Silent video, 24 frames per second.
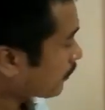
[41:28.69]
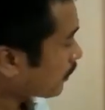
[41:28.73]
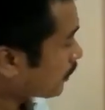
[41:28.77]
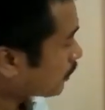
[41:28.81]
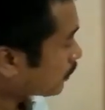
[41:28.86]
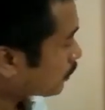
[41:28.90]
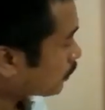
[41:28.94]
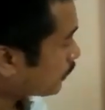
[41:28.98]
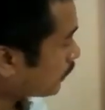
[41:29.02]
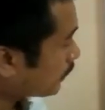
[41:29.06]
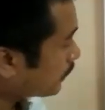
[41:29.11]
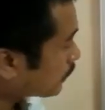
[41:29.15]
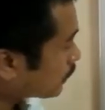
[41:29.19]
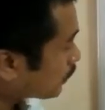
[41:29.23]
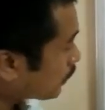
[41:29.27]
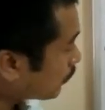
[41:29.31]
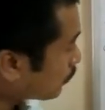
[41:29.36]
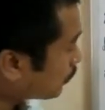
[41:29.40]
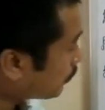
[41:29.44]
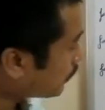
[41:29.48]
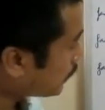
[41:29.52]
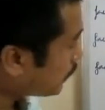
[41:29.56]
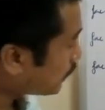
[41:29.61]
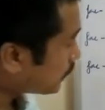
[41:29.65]
So there is
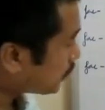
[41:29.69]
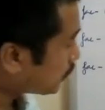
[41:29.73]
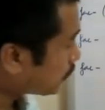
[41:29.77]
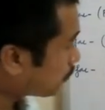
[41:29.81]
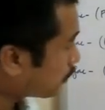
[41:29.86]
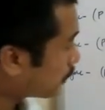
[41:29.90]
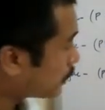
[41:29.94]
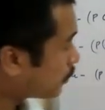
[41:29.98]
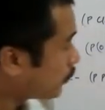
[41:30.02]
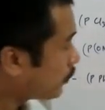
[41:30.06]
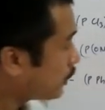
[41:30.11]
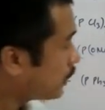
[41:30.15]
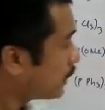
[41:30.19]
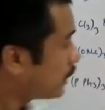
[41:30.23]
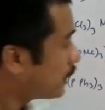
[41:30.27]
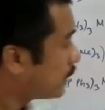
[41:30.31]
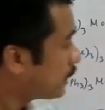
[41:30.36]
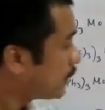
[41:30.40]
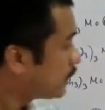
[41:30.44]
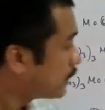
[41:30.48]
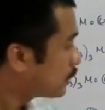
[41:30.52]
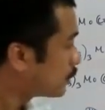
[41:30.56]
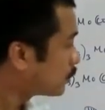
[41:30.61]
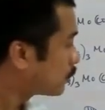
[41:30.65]
competition between
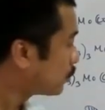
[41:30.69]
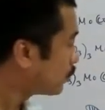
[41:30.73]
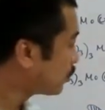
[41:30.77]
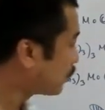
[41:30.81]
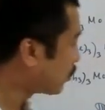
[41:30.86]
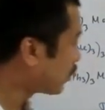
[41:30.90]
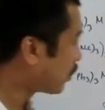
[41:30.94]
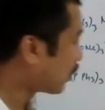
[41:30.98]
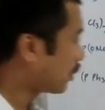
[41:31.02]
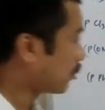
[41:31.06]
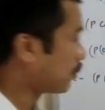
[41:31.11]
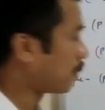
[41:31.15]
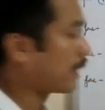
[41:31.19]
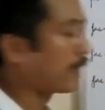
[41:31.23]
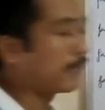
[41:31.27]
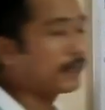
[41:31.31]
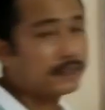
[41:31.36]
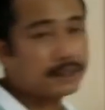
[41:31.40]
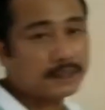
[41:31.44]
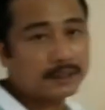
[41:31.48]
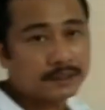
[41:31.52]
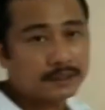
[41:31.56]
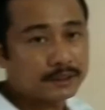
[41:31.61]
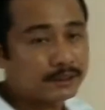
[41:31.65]
these two
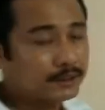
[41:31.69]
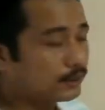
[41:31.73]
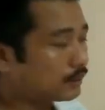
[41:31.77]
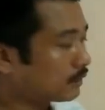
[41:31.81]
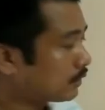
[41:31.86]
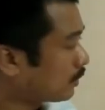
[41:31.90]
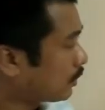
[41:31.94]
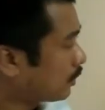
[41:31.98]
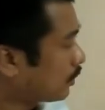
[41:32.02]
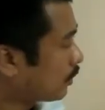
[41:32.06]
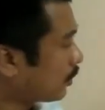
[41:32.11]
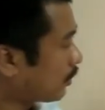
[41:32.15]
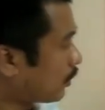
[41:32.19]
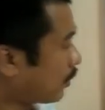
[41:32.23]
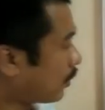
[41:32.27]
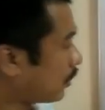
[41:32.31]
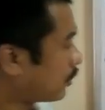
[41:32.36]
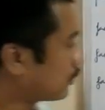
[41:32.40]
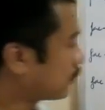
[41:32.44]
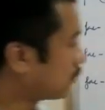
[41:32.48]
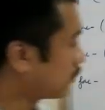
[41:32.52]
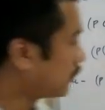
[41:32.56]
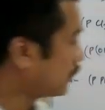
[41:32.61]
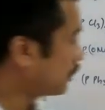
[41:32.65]
orbitals
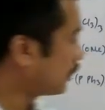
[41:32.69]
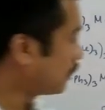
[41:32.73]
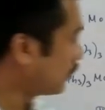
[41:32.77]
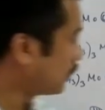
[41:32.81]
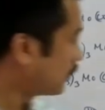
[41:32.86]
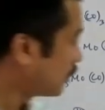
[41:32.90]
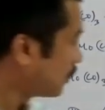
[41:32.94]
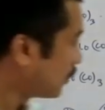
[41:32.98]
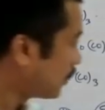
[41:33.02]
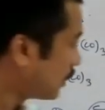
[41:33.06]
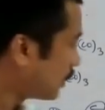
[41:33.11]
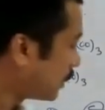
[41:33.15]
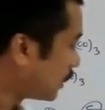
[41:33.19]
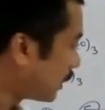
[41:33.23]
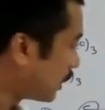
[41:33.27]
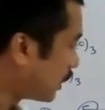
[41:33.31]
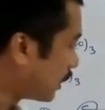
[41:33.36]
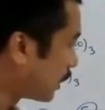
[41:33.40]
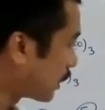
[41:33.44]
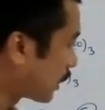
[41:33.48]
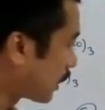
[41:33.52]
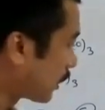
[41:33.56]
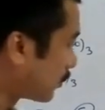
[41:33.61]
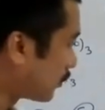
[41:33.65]
of the
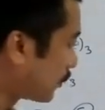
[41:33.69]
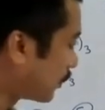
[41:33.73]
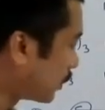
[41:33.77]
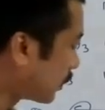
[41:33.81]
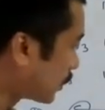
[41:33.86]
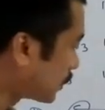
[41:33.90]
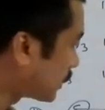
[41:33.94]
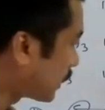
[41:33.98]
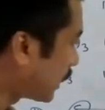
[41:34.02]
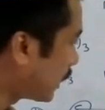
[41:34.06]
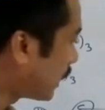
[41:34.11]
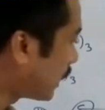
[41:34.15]
carbon monoxide